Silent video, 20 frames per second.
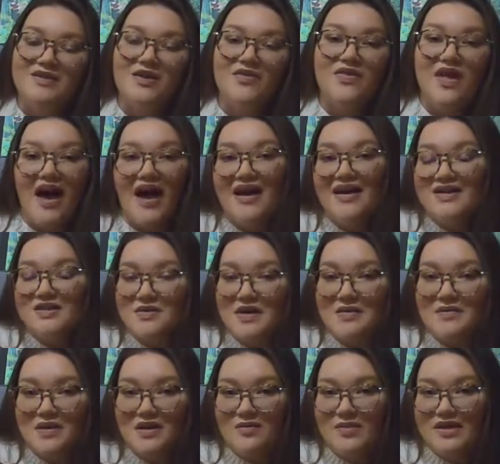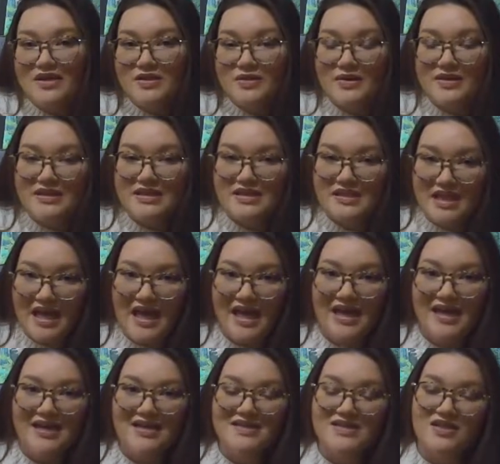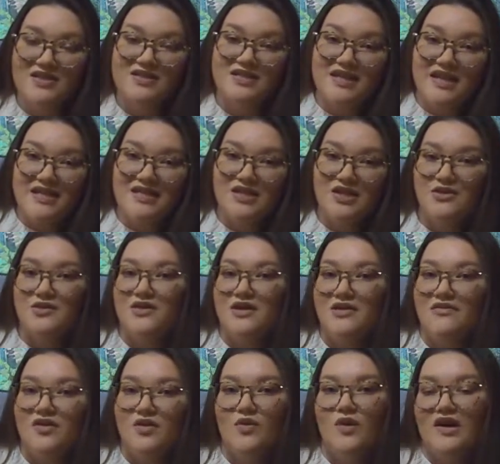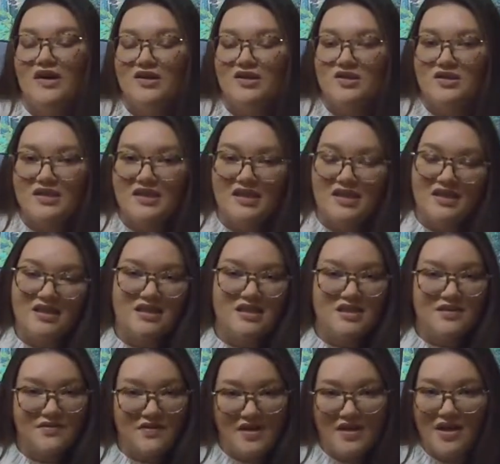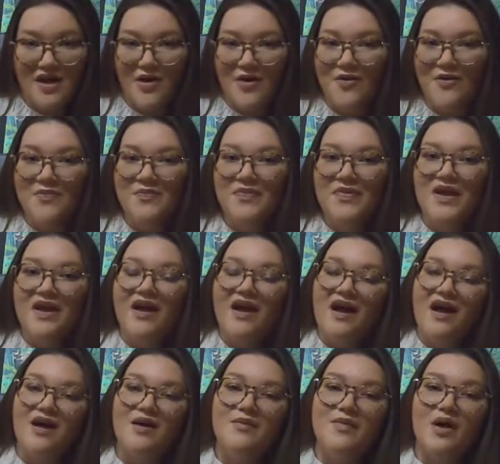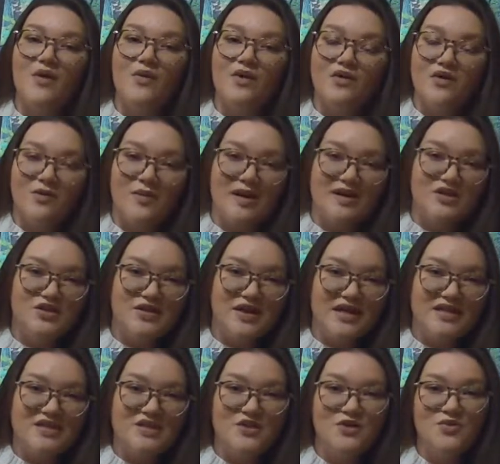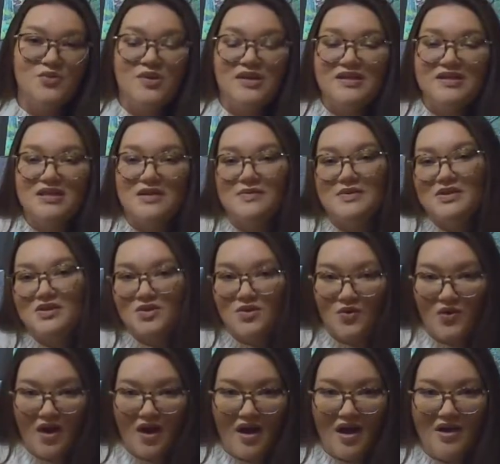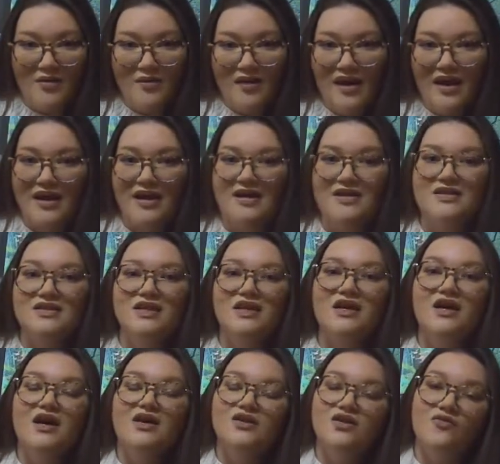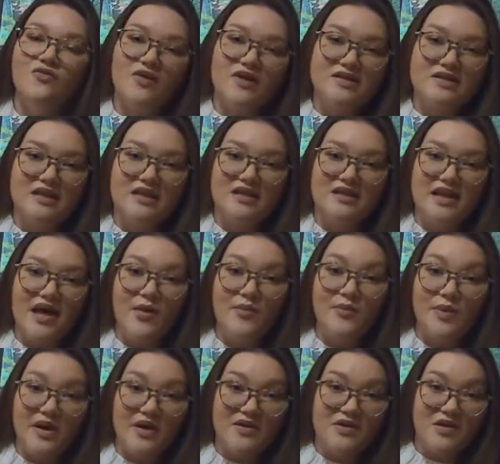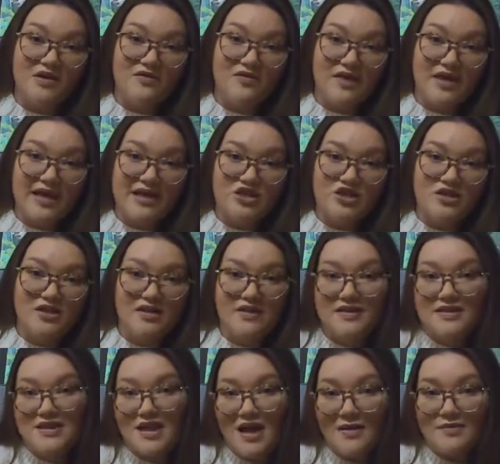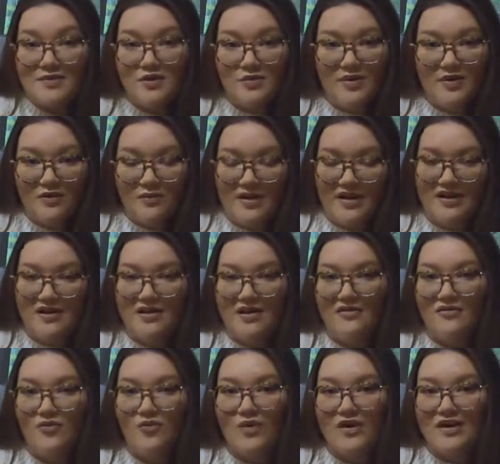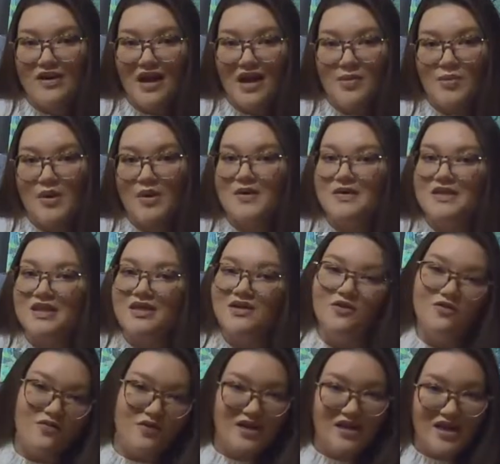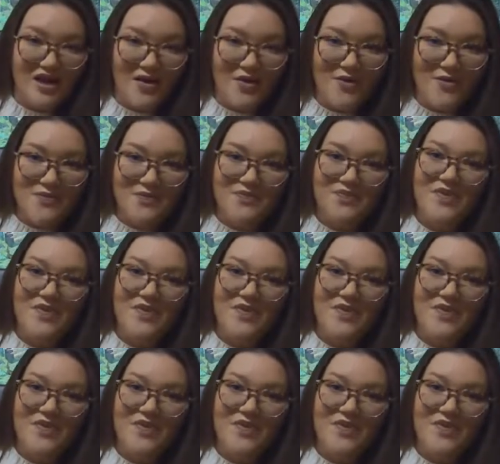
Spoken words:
So that is what I'm going to be doing today, so stay tuned if you are interested in this video. I want to remind you guys to please subscribe and don't forget to hit that bell notification at the top to be reminded of when I post a new video.